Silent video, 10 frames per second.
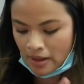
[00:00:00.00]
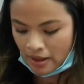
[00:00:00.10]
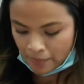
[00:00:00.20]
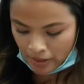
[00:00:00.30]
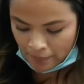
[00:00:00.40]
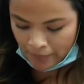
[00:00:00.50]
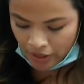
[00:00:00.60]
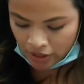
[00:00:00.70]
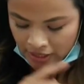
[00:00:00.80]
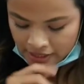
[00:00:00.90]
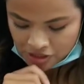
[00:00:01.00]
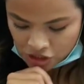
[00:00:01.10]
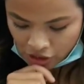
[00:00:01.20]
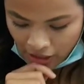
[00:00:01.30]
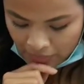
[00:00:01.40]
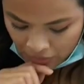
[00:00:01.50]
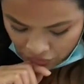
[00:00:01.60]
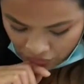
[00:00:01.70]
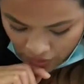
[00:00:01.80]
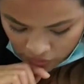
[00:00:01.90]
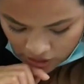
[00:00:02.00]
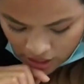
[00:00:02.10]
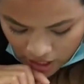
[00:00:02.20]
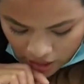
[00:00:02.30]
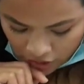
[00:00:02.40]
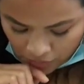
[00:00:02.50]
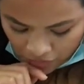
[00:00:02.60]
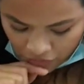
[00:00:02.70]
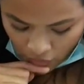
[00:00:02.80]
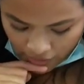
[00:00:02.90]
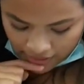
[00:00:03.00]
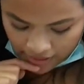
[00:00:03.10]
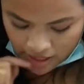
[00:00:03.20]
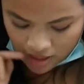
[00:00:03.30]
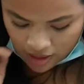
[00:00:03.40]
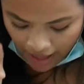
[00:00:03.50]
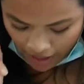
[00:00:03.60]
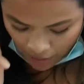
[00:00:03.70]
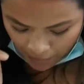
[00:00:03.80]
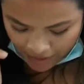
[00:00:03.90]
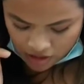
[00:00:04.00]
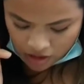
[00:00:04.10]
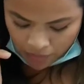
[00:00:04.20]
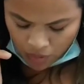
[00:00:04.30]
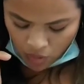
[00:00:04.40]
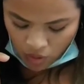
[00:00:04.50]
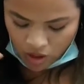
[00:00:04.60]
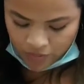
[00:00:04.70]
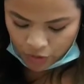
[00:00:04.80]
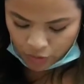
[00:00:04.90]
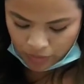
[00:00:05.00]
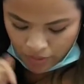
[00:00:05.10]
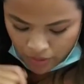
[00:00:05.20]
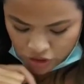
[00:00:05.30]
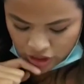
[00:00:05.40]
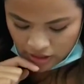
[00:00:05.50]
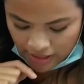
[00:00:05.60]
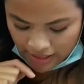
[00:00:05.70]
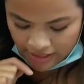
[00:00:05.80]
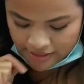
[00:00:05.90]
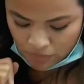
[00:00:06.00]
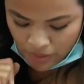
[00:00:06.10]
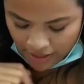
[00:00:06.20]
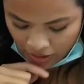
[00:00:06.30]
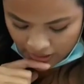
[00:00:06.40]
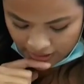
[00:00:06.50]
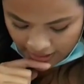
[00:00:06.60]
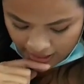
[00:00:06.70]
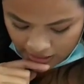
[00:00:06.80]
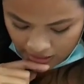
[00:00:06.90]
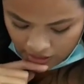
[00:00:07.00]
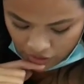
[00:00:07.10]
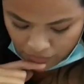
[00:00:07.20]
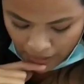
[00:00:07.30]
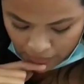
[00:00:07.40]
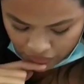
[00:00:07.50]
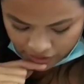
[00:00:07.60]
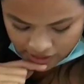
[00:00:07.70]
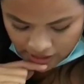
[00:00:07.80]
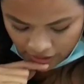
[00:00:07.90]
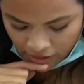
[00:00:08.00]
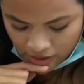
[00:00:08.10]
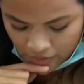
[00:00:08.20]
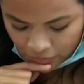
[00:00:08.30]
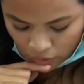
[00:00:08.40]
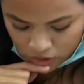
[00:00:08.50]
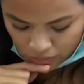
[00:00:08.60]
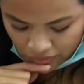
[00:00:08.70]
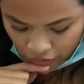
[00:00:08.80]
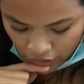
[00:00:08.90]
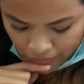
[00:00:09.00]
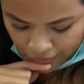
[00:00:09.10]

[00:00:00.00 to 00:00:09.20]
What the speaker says: American is describing phones. Number 4, he that oppresses the poor reproacheth his maker. Again, another Bible verse here. What's my verb?